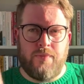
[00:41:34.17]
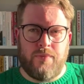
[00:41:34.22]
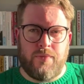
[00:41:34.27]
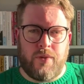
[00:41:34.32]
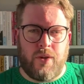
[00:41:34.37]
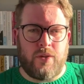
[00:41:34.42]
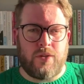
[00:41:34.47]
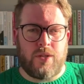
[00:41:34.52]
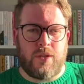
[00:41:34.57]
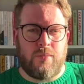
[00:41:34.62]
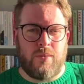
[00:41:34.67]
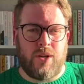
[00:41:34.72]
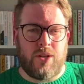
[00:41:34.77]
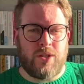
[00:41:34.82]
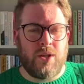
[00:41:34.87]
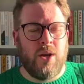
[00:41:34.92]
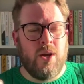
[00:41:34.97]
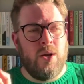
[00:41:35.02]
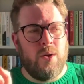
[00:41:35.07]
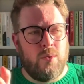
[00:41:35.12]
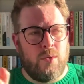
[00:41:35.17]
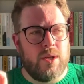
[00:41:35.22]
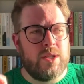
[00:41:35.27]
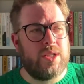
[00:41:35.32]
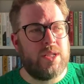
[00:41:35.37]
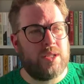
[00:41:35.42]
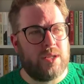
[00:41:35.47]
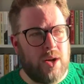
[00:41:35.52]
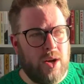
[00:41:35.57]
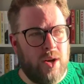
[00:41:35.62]
not too much,
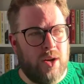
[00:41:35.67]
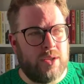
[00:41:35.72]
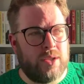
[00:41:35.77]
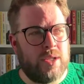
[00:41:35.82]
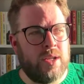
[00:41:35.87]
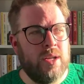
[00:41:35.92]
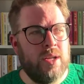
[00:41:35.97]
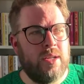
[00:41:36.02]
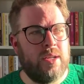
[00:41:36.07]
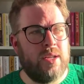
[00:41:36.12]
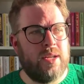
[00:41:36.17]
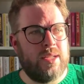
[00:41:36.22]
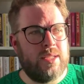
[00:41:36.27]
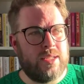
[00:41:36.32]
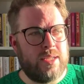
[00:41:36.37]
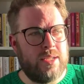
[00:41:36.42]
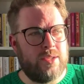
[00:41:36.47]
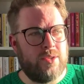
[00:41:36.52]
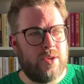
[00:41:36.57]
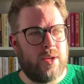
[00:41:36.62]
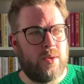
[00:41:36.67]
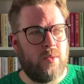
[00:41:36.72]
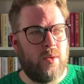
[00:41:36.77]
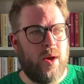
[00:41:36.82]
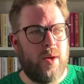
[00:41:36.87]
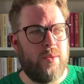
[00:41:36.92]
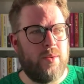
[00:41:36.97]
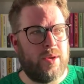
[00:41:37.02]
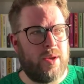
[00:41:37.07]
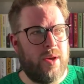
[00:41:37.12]
which is odd considering
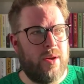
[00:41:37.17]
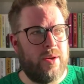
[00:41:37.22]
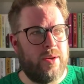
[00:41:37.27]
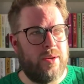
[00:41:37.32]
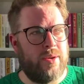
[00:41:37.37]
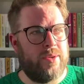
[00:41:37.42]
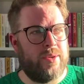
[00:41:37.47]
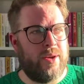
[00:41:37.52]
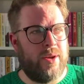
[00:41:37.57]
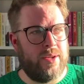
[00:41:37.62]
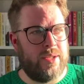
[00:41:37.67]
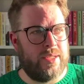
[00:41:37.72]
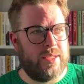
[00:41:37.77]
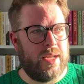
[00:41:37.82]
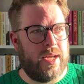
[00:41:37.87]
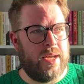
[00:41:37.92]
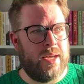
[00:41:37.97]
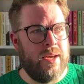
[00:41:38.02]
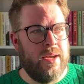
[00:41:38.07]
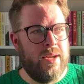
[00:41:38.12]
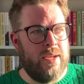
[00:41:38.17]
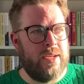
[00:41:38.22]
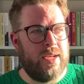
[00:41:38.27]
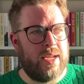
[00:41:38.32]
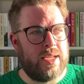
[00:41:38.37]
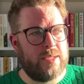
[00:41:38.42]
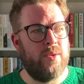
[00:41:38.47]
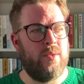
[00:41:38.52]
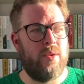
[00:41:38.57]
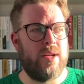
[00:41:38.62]
where we're going on holiday
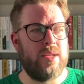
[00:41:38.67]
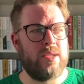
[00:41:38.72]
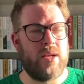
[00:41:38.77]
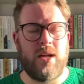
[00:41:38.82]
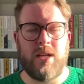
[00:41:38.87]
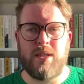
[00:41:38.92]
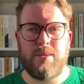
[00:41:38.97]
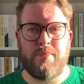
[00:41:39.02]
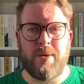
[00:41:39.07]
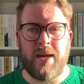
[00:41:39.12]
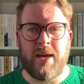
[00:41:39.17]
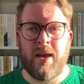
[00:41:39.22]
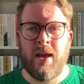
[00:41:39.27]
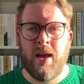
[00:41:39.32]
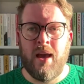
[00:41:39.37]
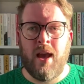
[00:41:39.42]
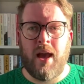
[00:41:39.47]
next, where it's going to be